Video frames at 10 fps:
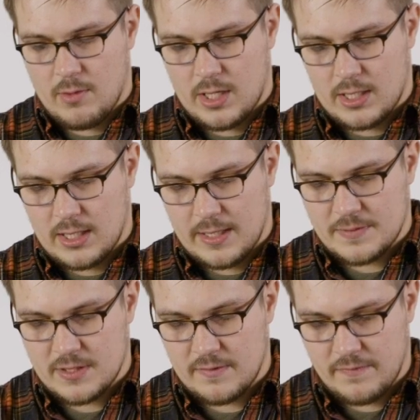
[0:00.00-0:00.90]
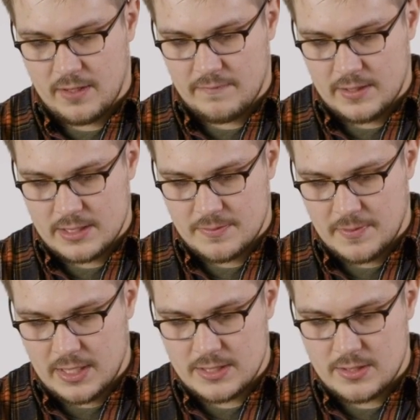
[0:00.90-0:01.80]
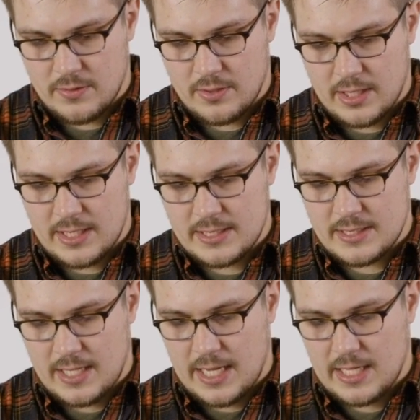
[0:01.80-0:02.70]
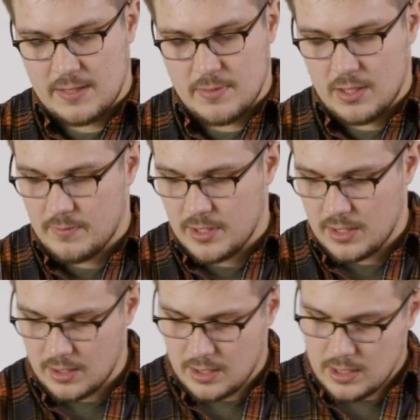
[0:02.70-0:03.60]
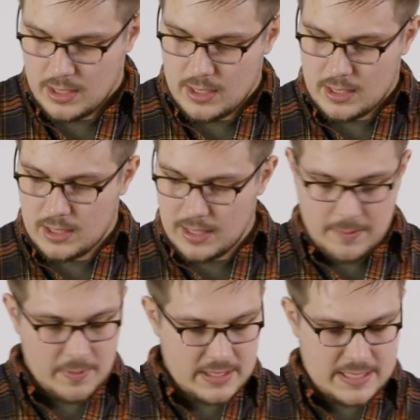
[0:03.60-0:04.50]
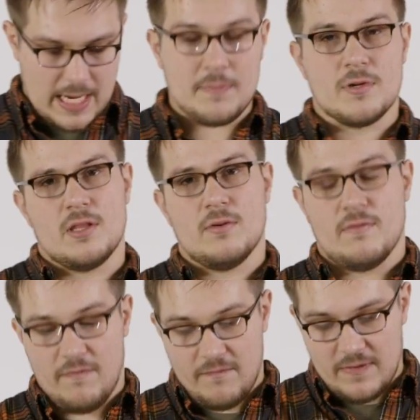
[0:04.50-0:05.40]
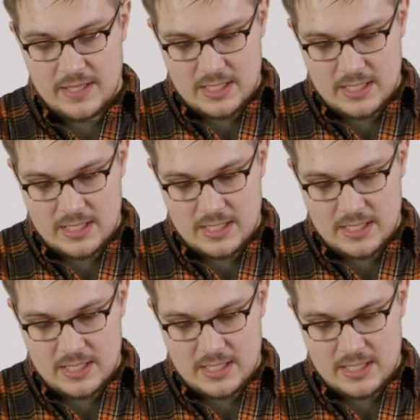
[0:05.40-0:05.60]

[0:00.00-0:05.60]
want to clamp to the front of this, because though there is an 80mm clamp adapter that would fit